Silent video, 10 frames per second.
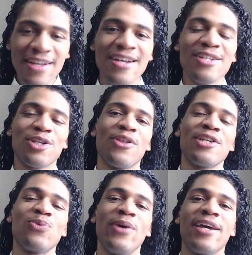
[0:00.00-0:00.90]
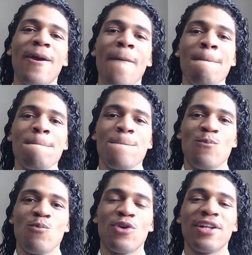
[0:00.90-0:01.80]
so this week,
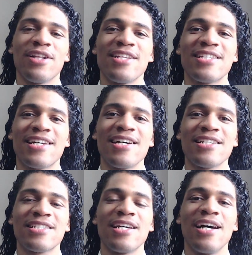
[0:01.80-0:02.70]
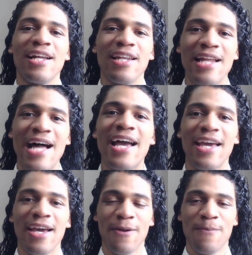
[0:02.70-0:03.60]
we're going to discuss
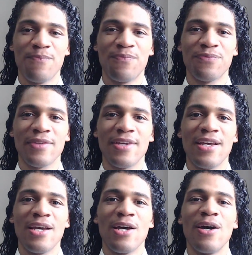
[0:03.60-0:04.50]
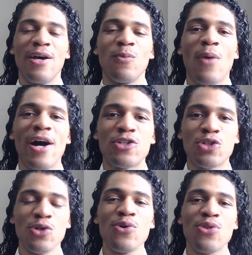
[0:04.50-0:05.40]
lying and why
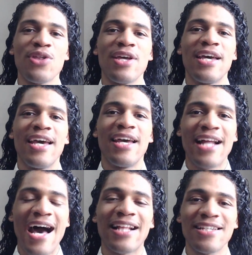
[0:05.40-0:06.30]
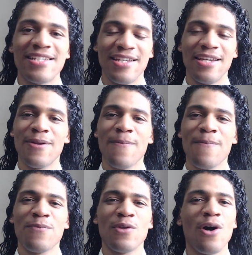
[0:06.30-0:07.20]
truth and honesty
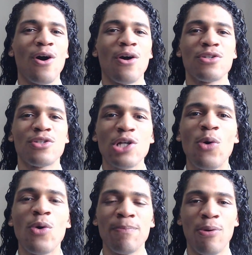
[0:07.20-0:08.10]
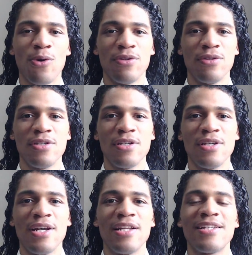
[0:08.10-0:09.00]
are so important
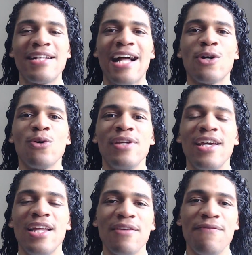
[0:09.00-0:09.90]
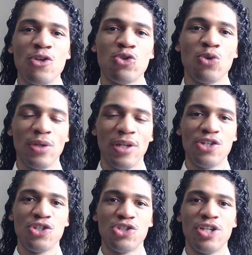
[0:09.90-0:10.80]
to not only individual
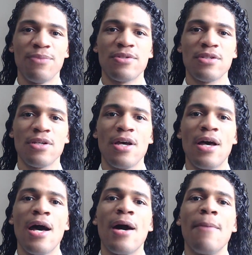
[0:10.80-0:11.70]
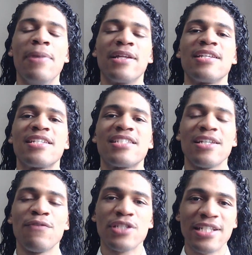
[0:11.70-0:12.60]
relationships, but to
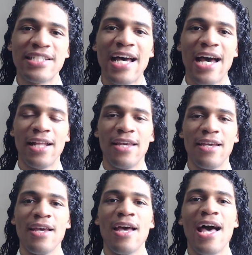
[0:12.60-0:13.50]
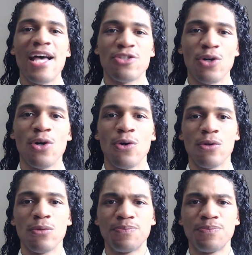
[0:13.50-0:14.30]
civil society as a whole.